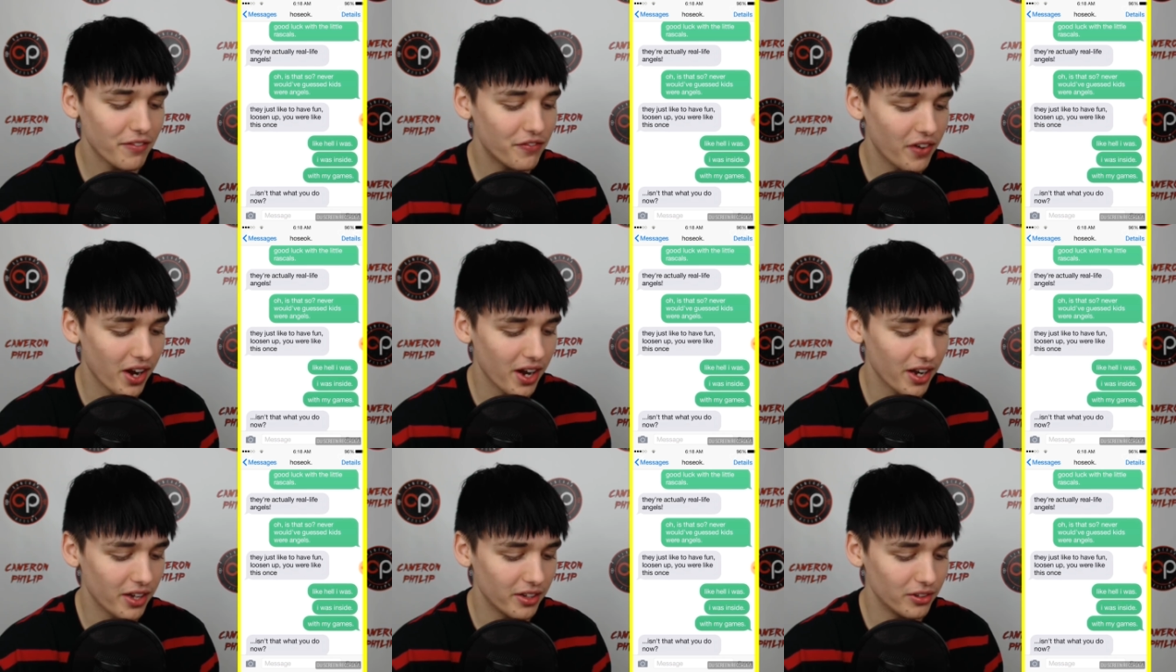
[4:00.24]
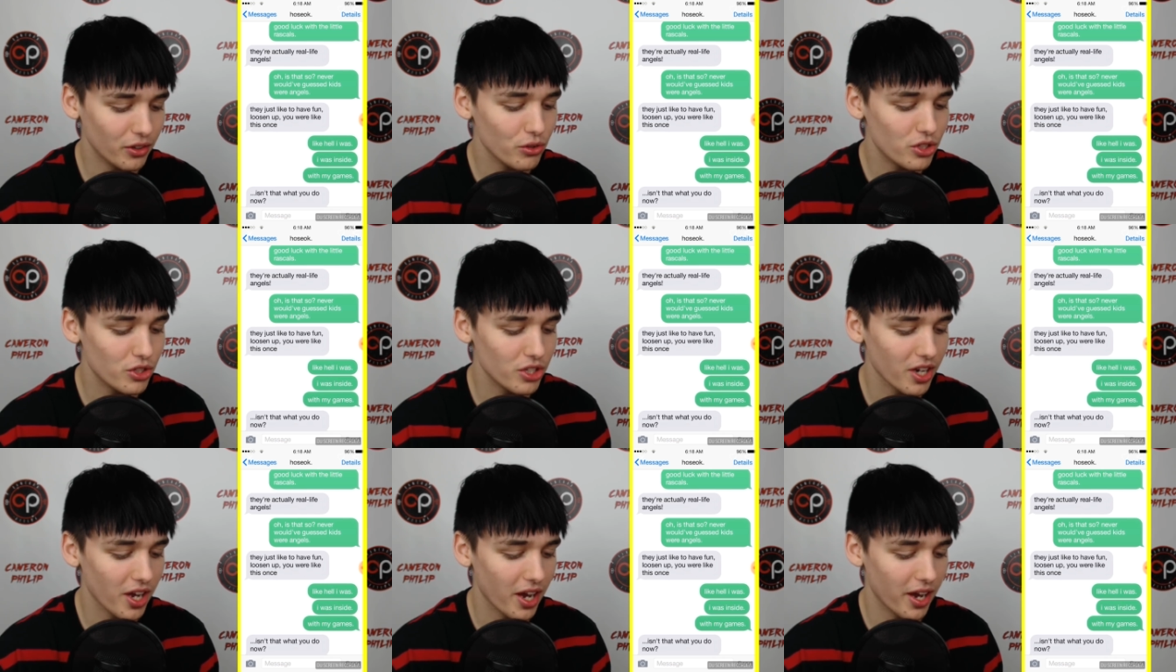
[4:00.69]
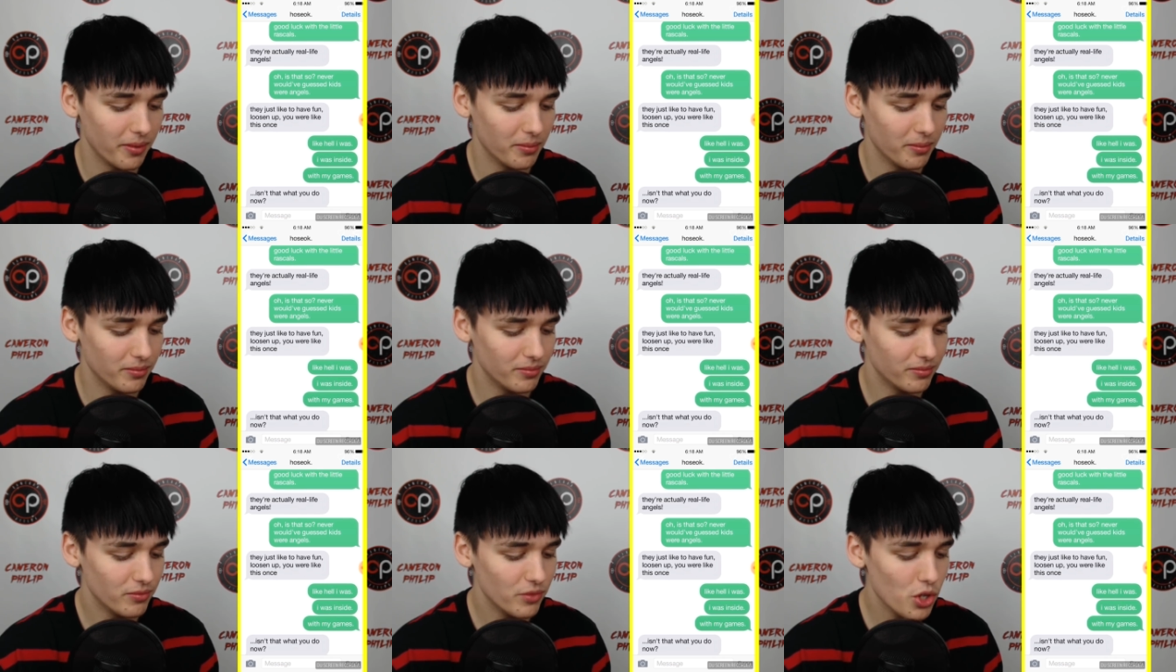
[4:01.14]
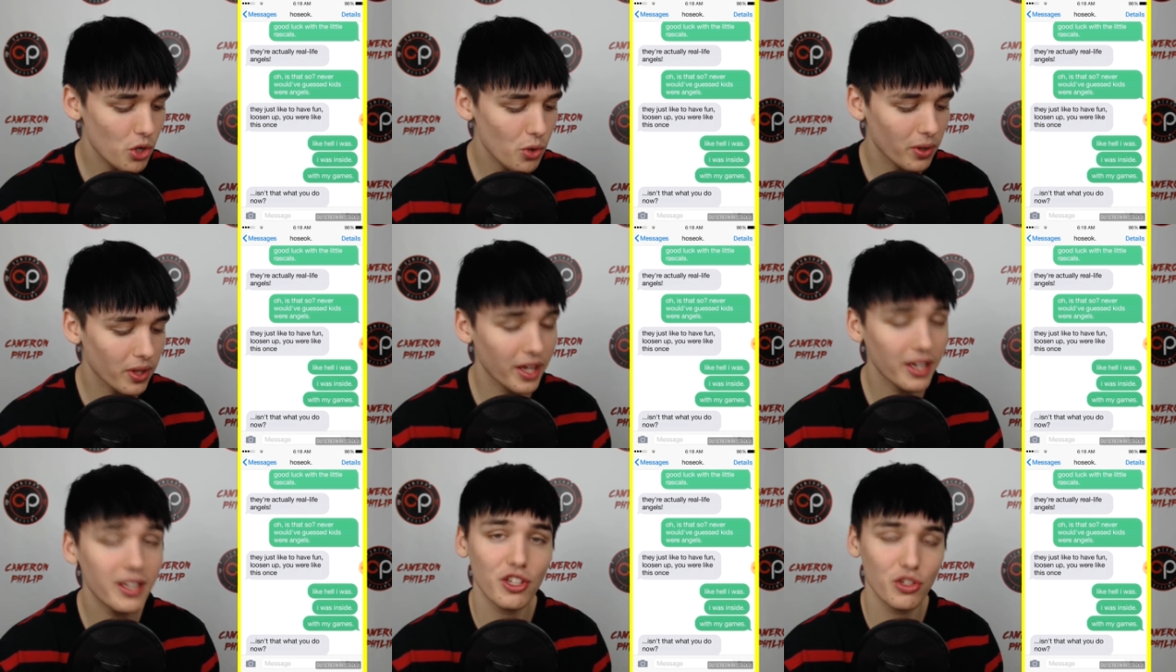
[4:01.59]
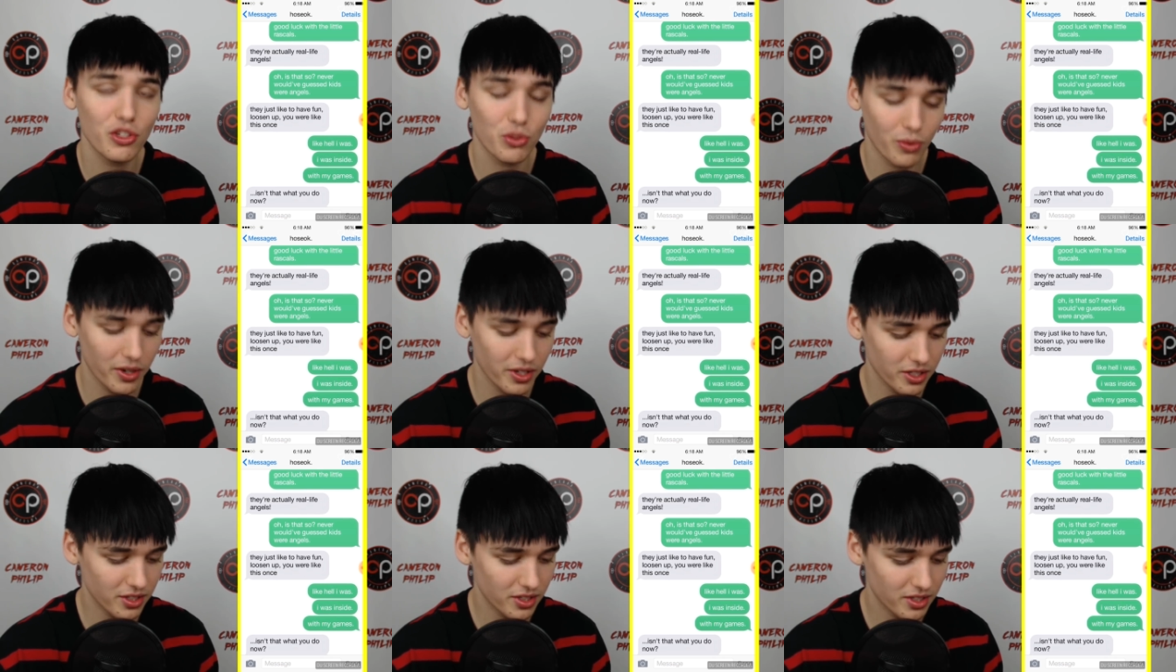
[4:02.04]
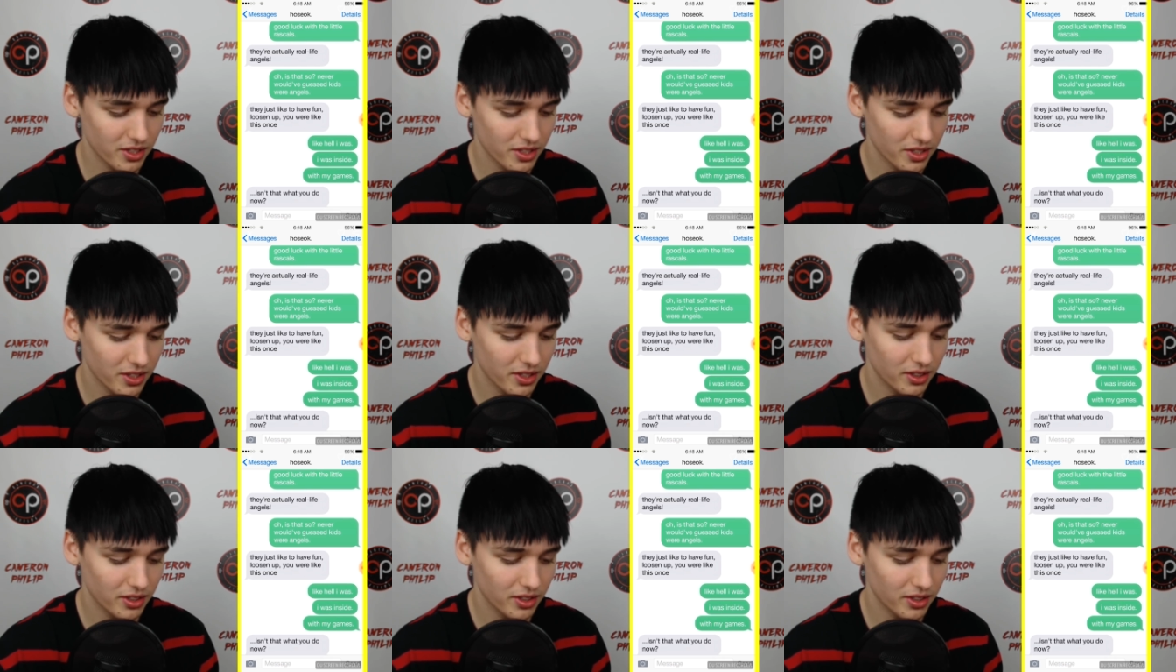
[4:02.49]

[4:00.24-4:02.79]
fun, loosen up. You were like this once.